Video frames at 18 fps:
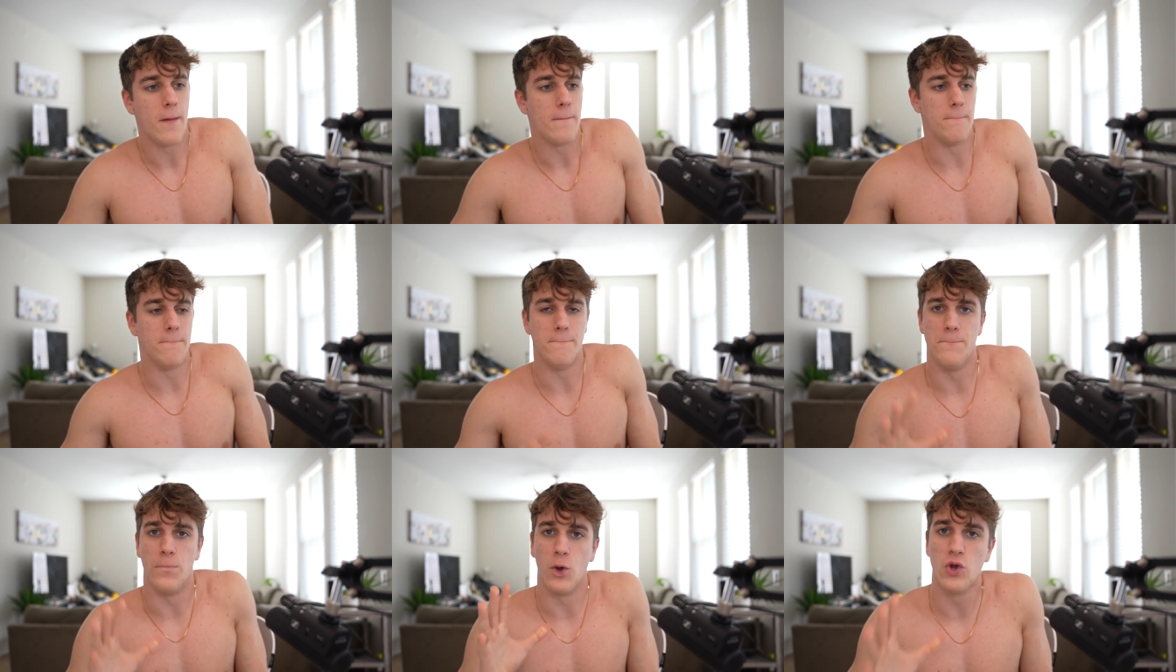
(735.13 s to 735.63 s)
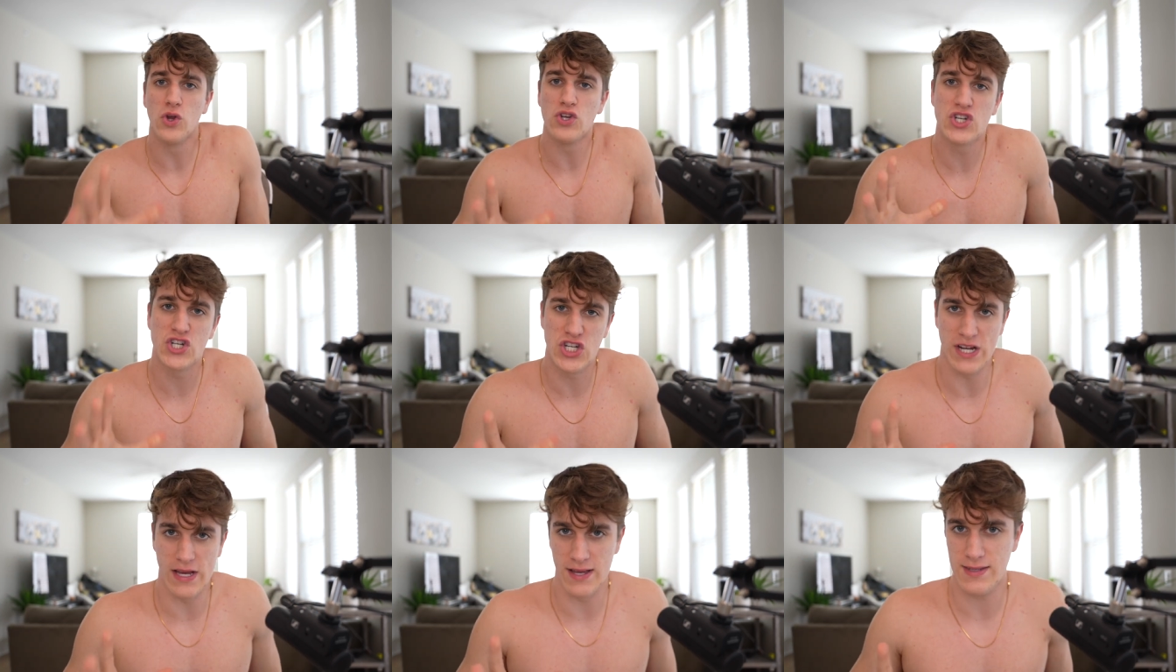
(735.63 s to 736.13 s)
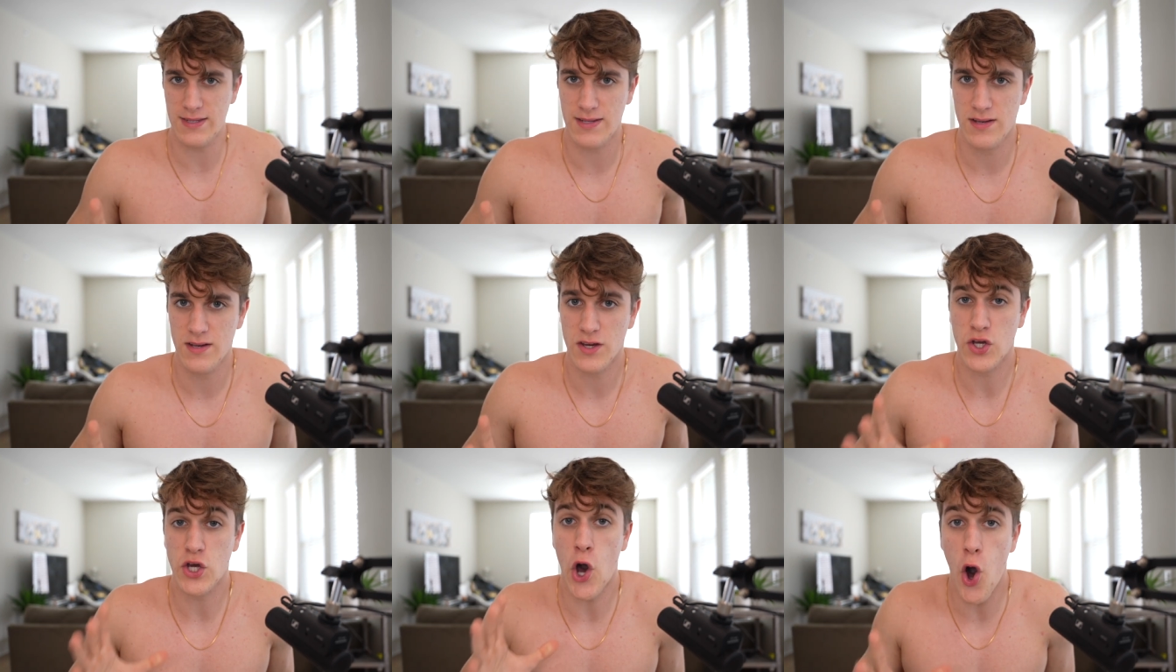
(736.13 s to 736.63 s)
bullshit
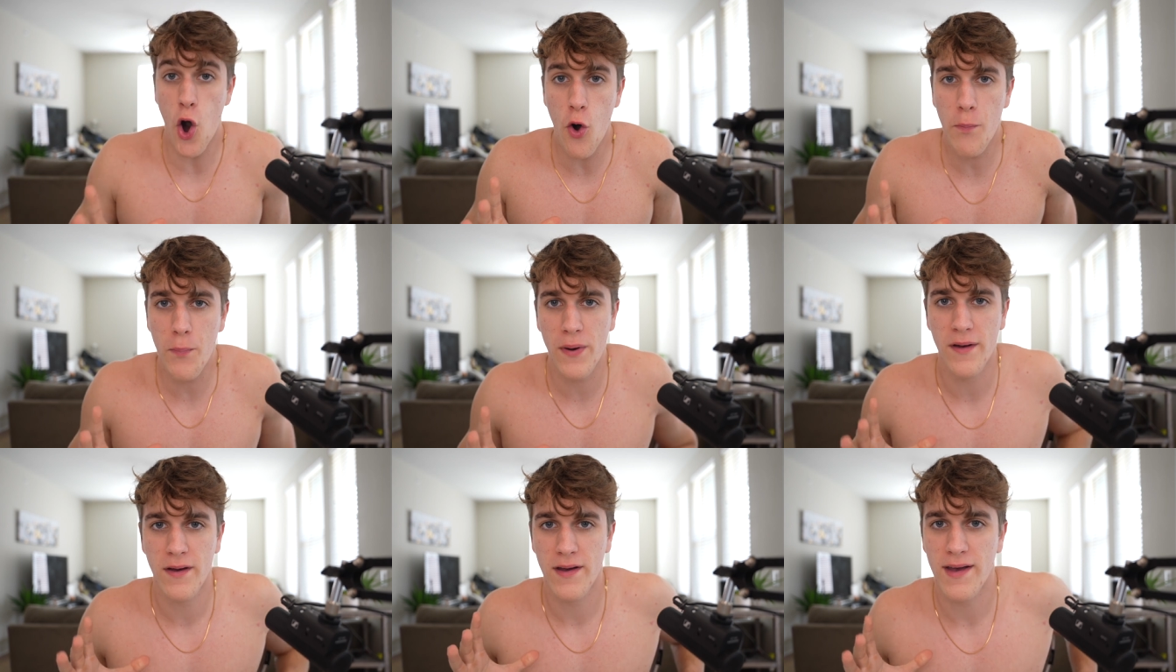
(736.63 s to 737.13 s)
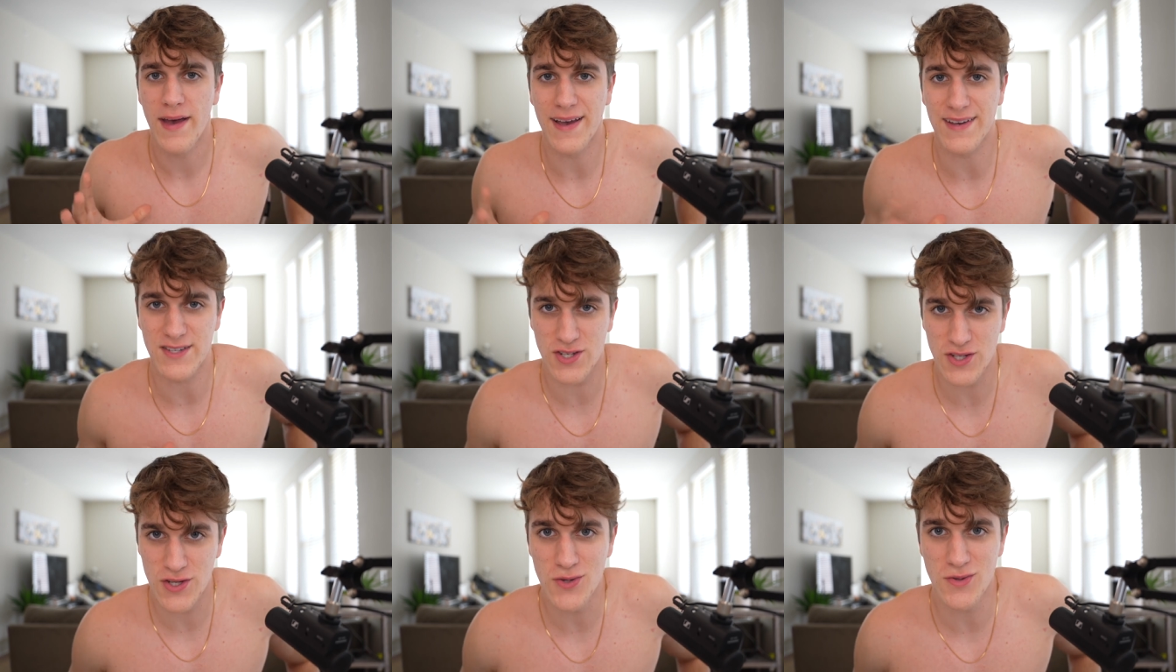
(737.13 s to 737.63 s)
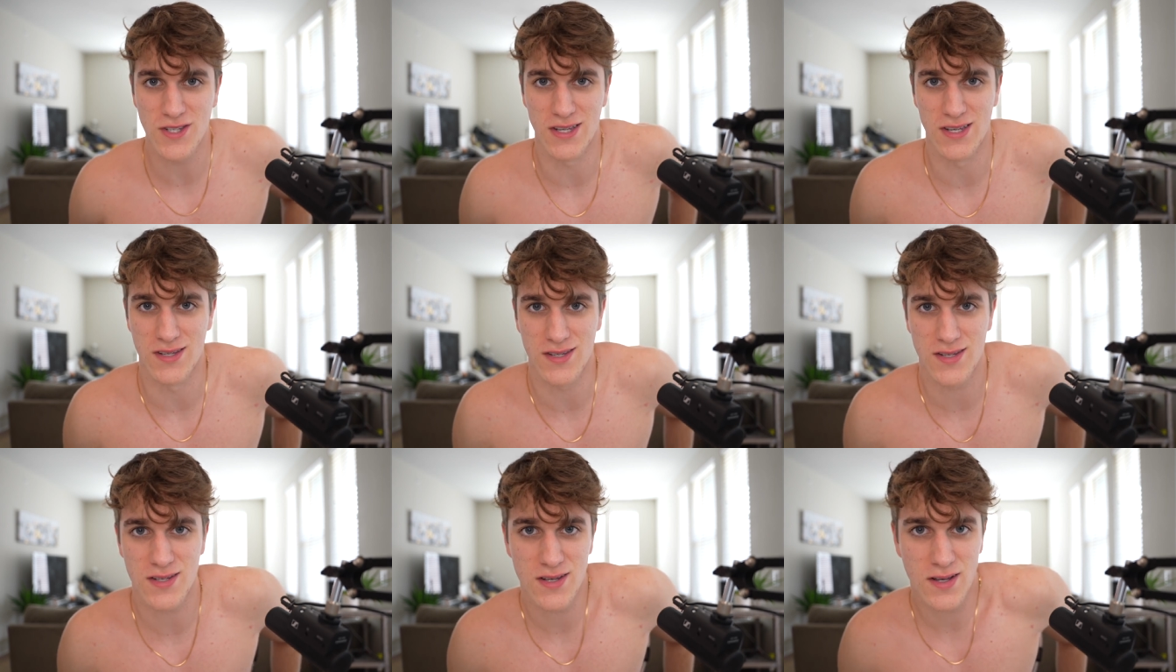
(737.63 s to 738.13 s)
cope
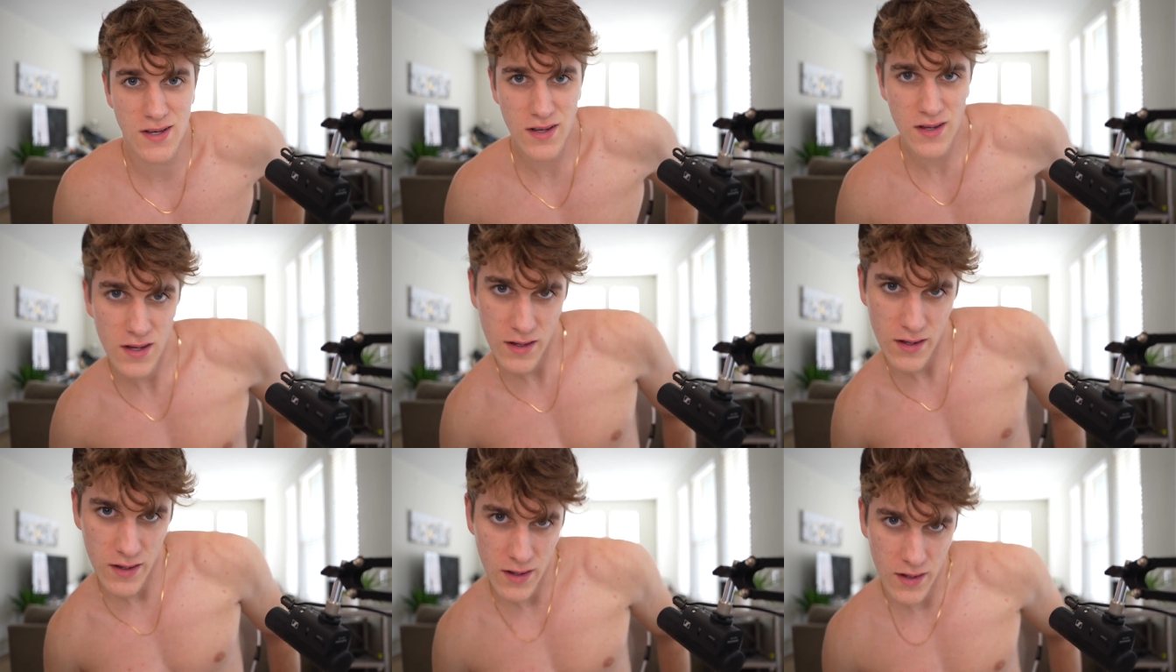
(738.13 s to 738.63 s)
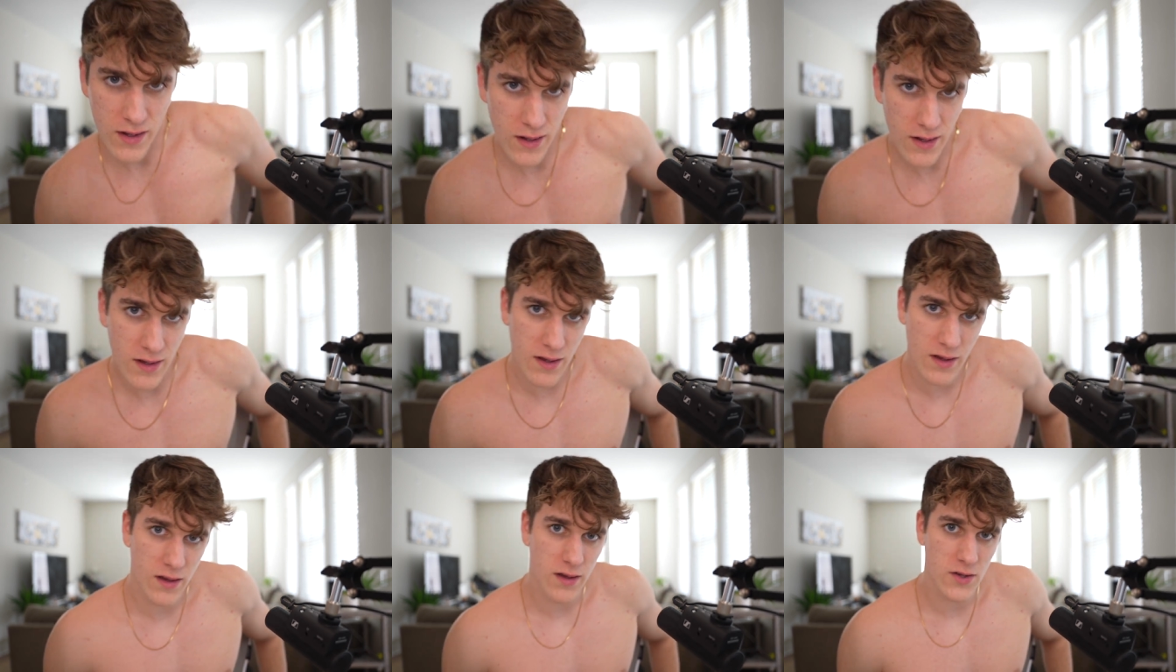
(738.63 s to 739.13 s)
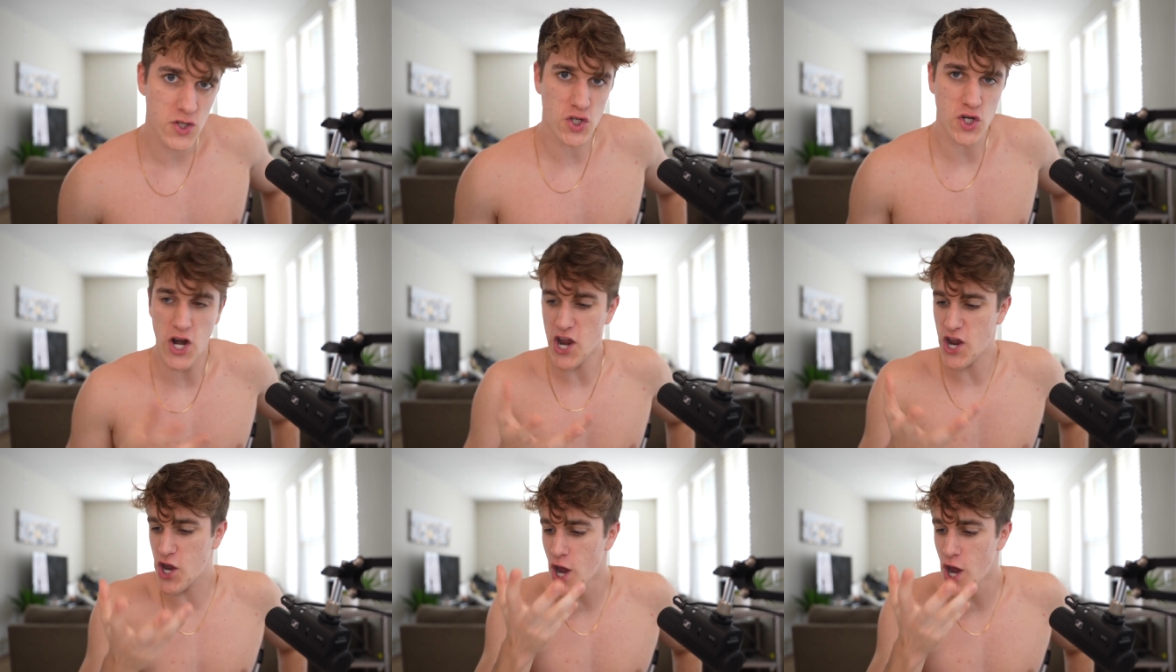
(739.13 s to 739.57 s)
excuses, straight